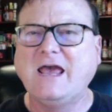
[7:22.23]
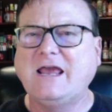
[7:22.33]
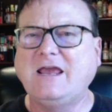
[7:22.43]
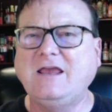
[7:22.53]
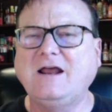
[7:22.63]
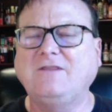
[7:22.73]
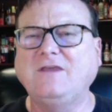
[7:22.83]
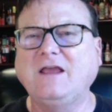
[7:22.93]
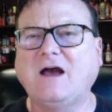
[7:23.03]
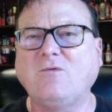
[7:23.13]
Heat, I
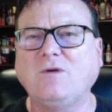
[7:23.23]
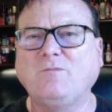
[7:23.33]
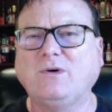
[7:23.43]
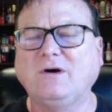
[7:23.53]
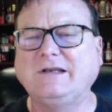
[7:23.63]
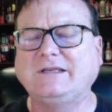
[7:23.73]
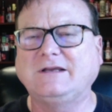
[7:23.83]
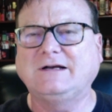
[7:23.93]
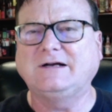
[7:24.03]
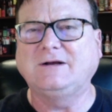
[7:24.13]
think I would put
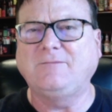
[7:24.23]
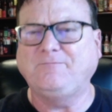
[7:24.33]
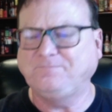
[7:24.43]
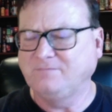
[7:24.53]
about